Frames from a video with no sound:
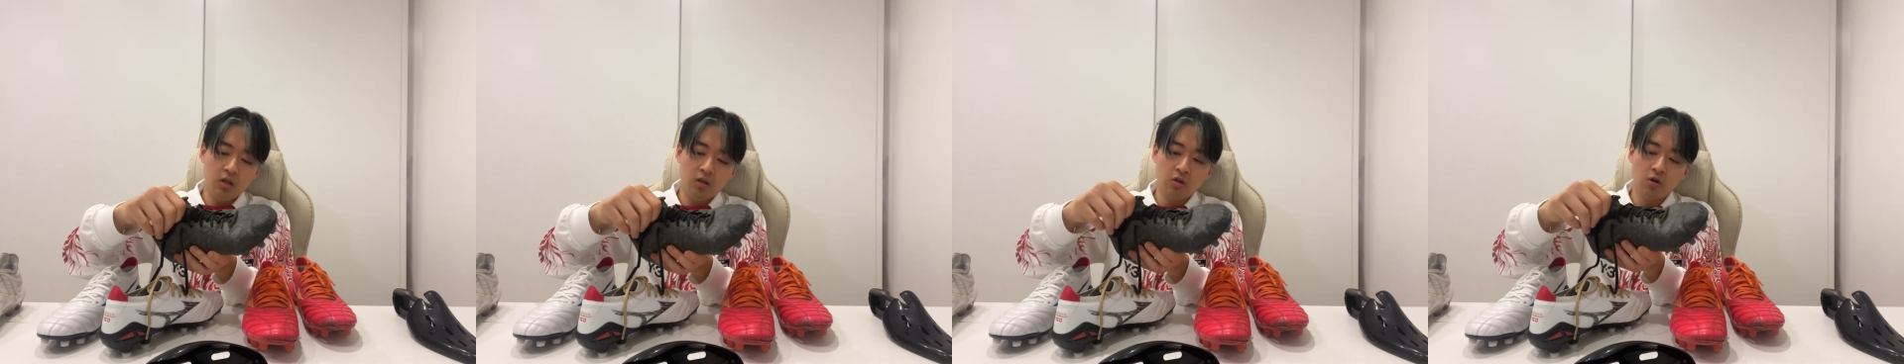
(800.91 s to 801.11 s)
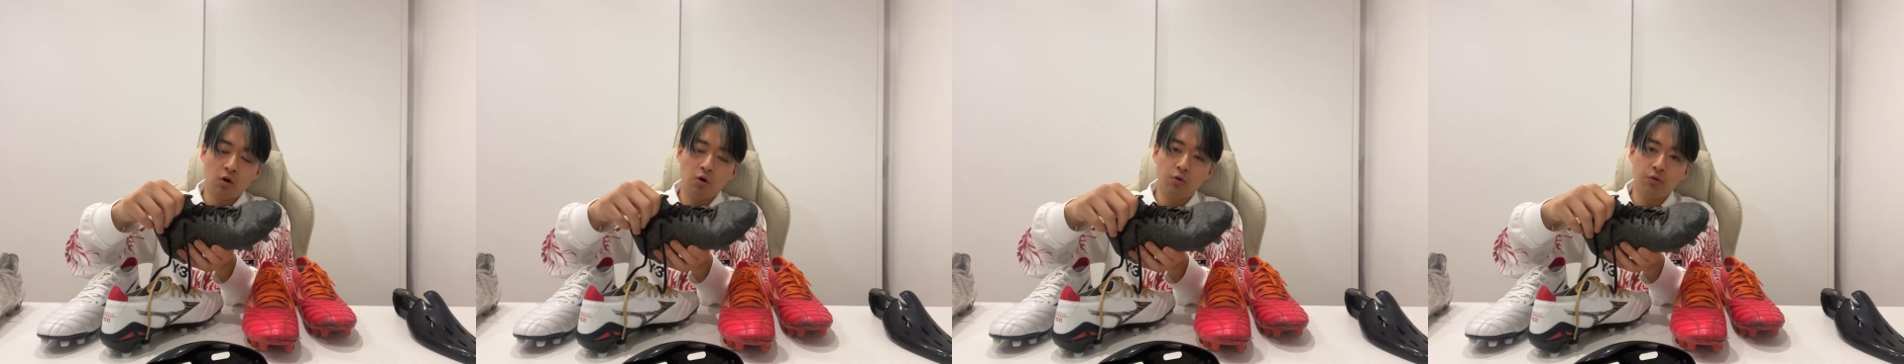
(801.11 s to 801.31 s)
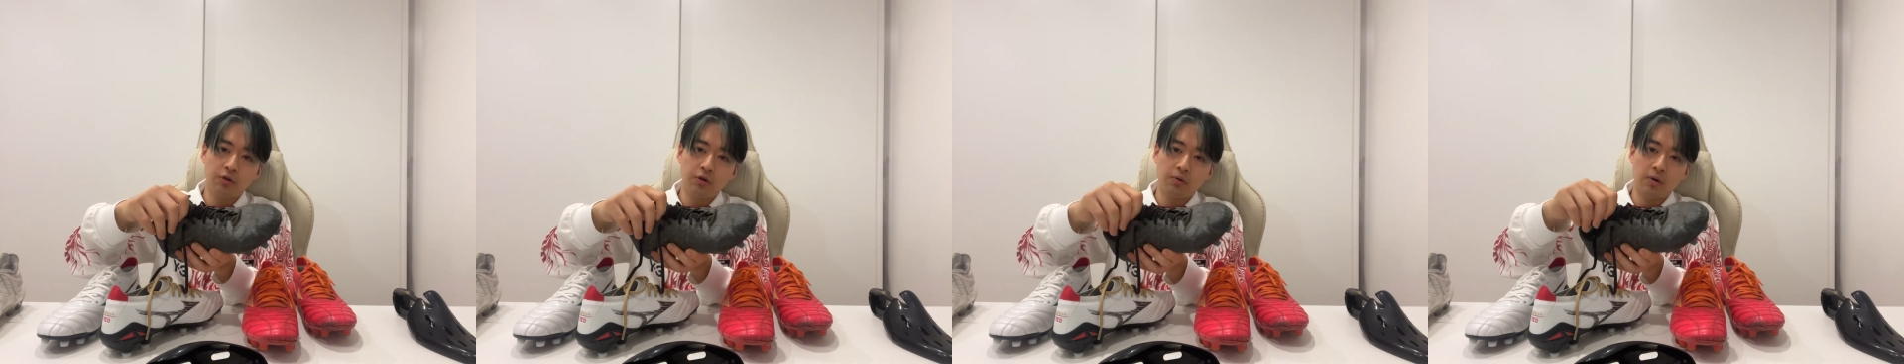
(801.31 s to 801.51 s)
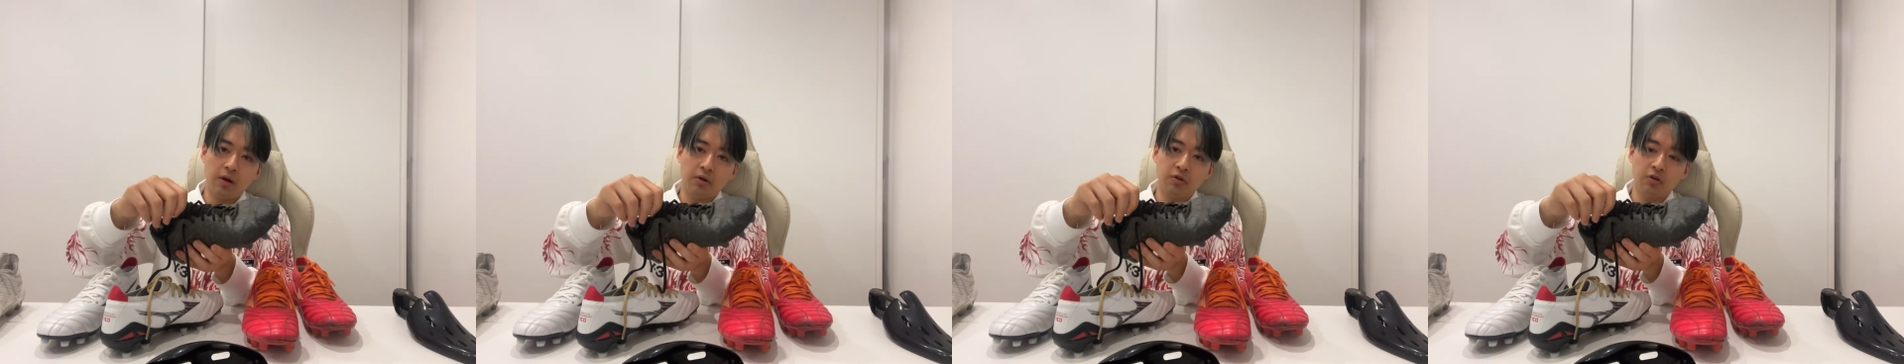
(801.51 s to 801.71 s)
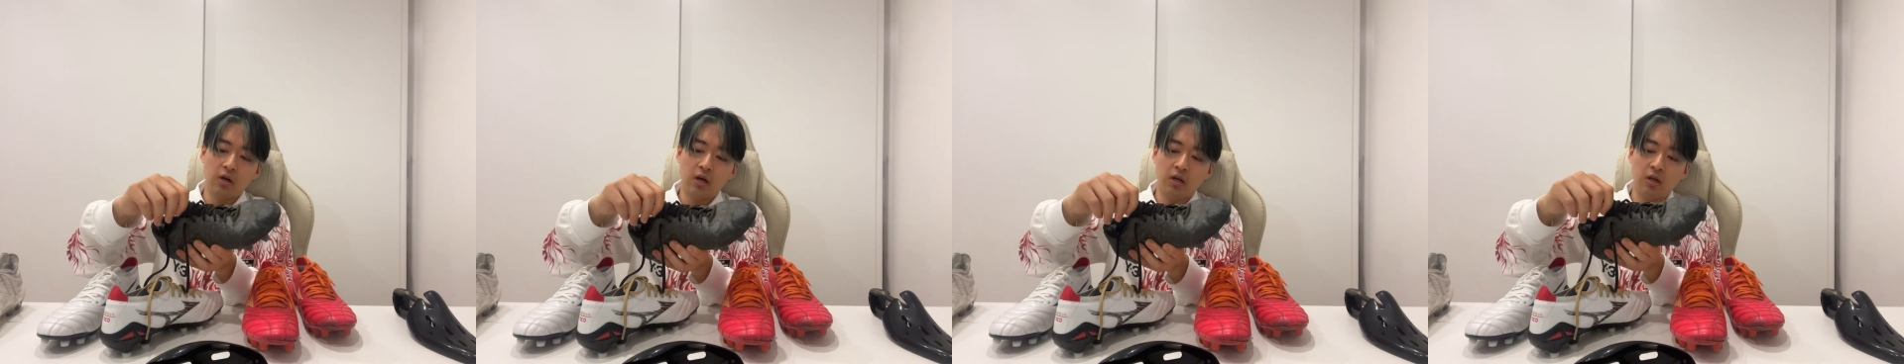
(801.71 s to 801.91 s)
to hold
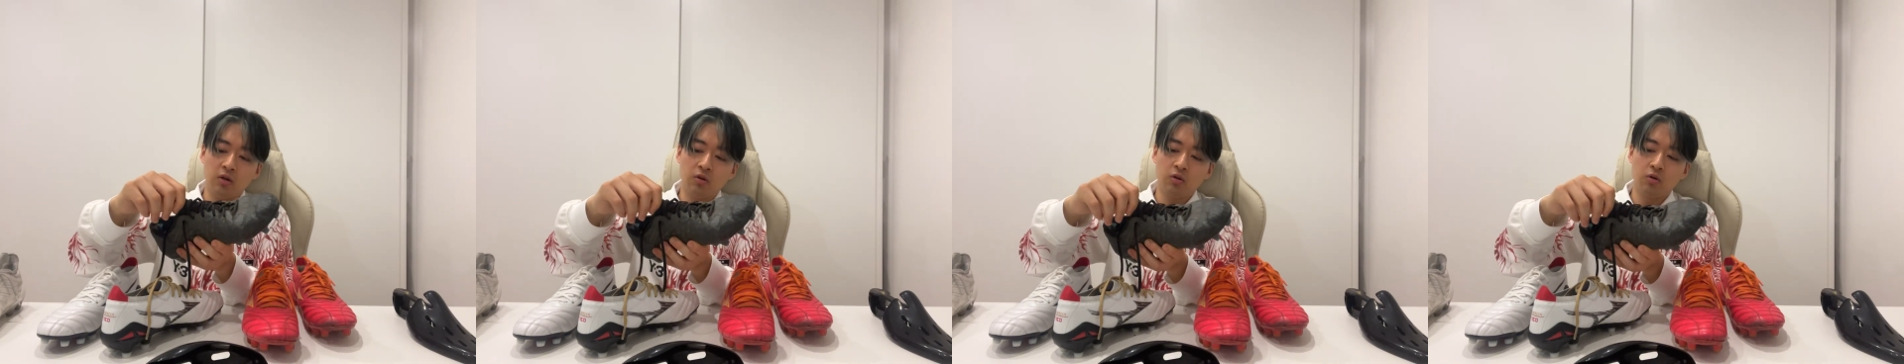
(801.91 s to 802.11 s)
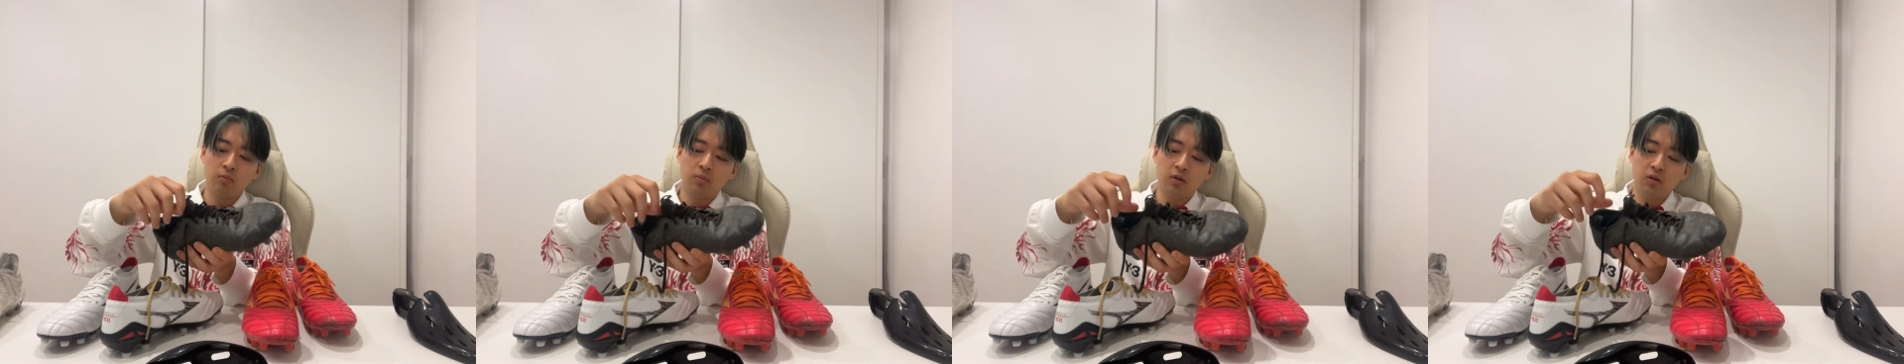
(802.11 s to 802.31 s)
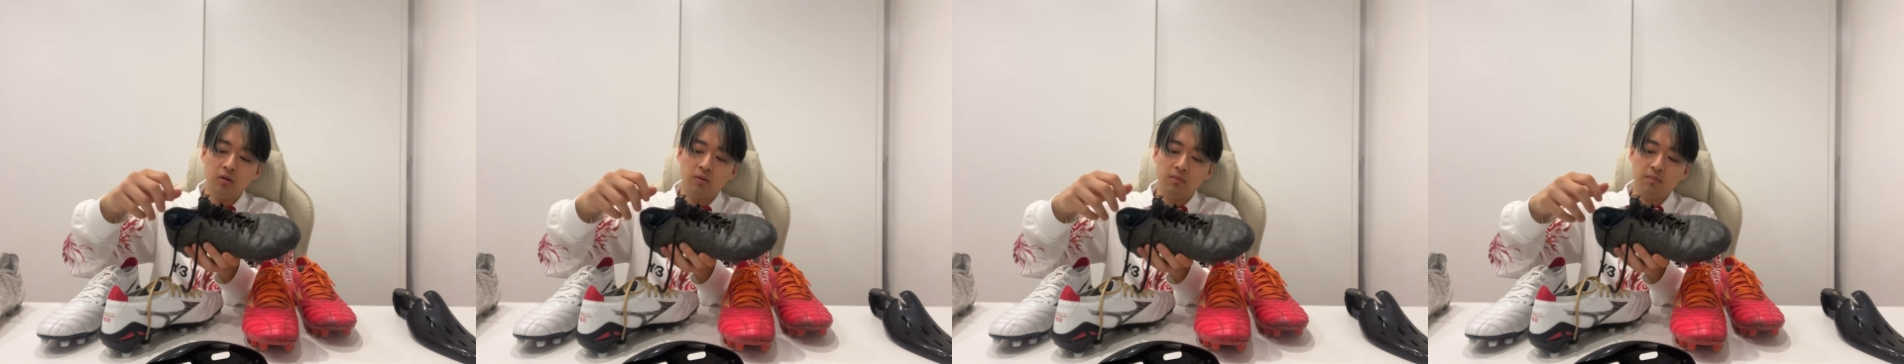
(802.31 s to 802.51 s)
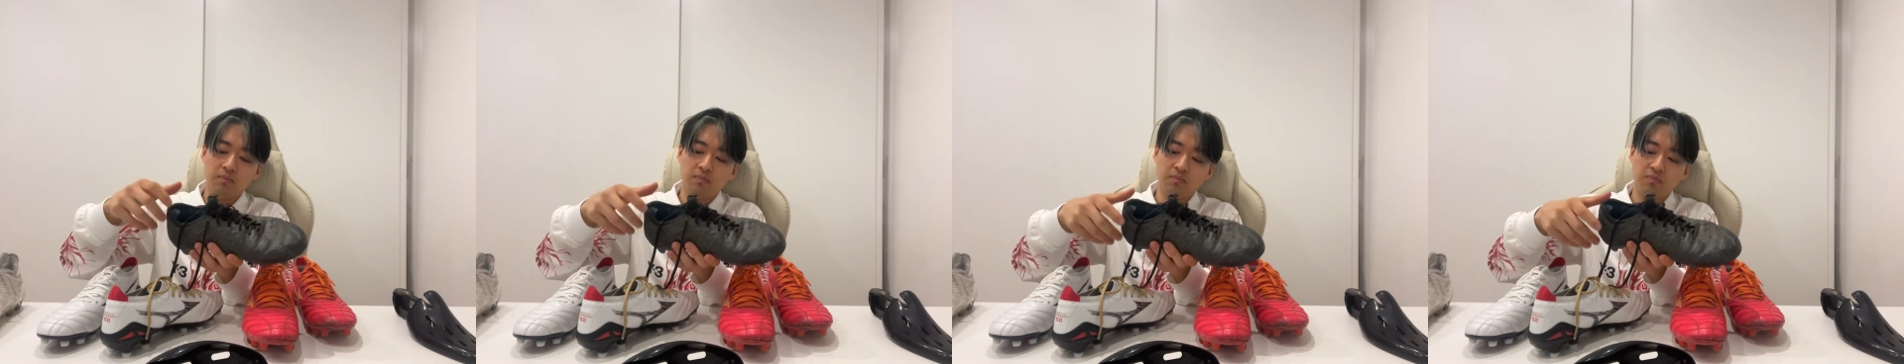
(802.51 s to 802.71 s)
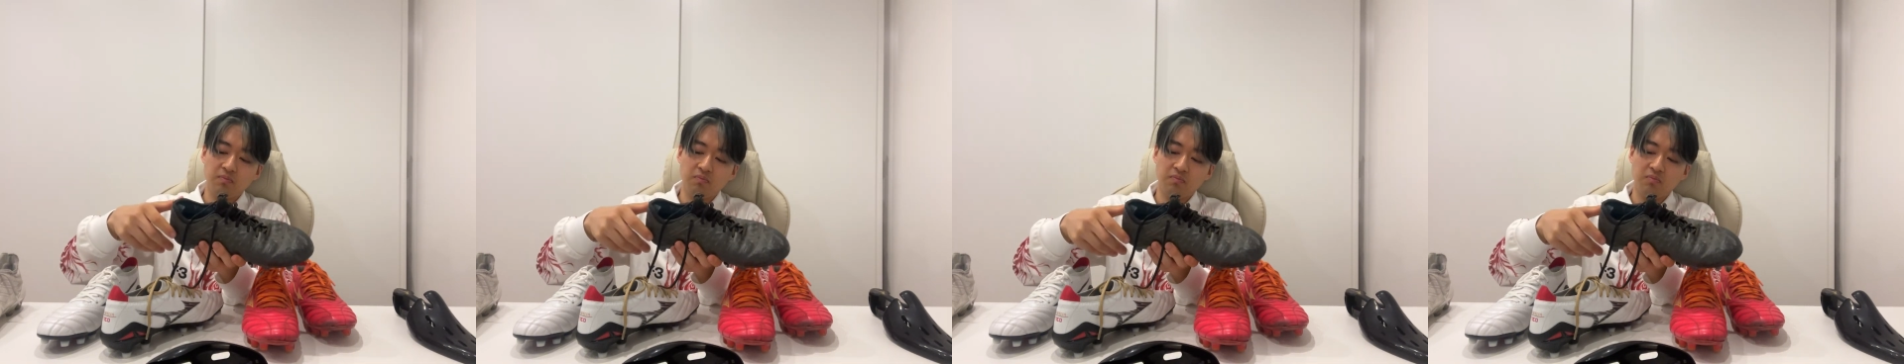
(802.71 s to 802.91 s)
around your ankle, but
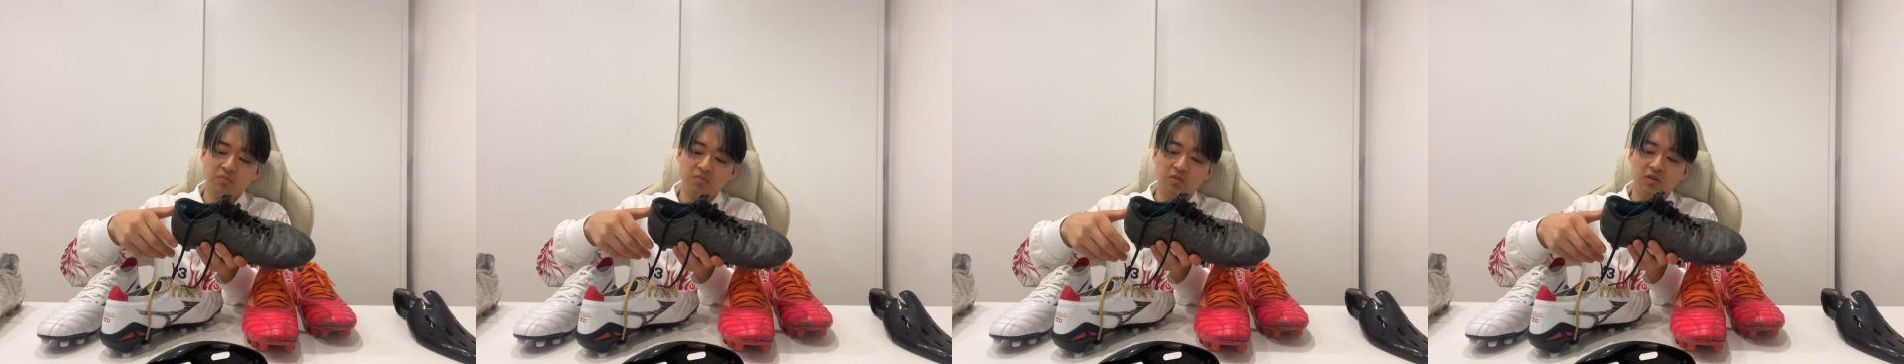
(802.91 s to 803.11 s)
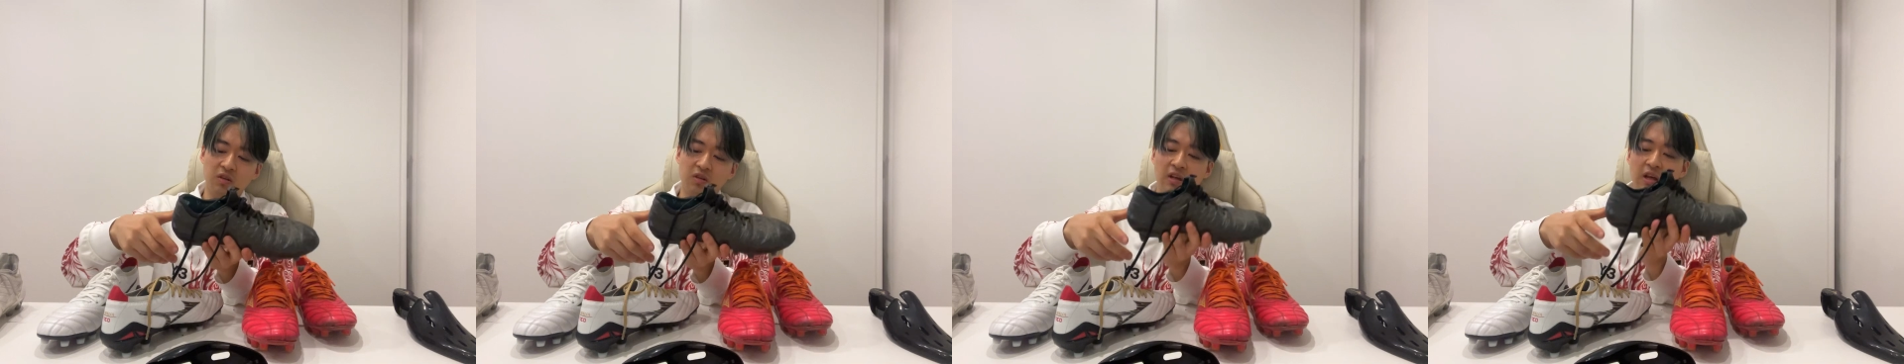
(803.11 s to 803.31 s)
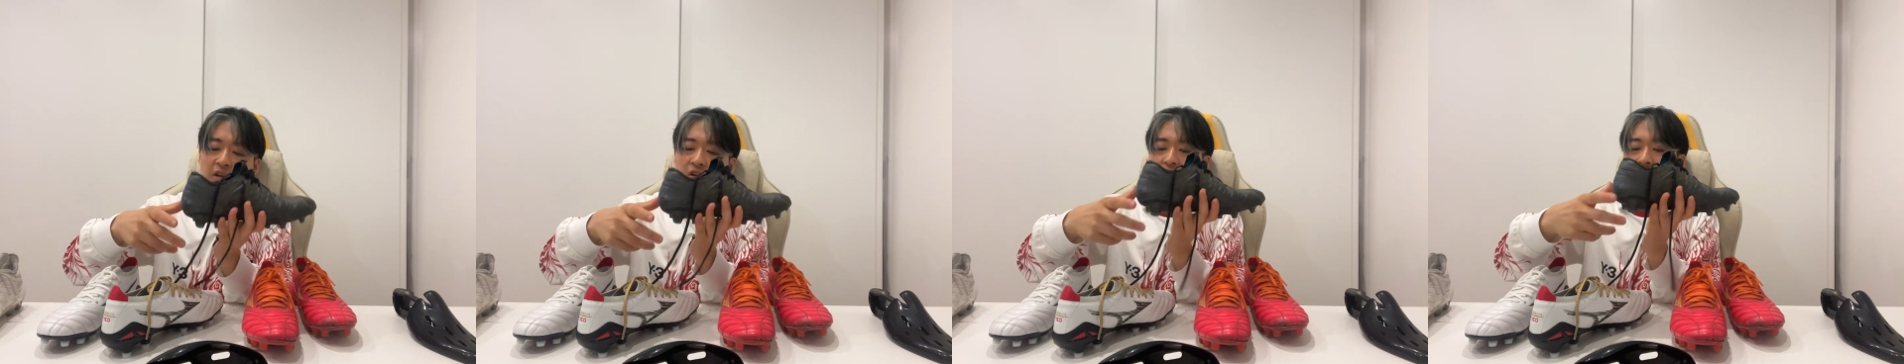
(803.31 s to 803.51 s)
they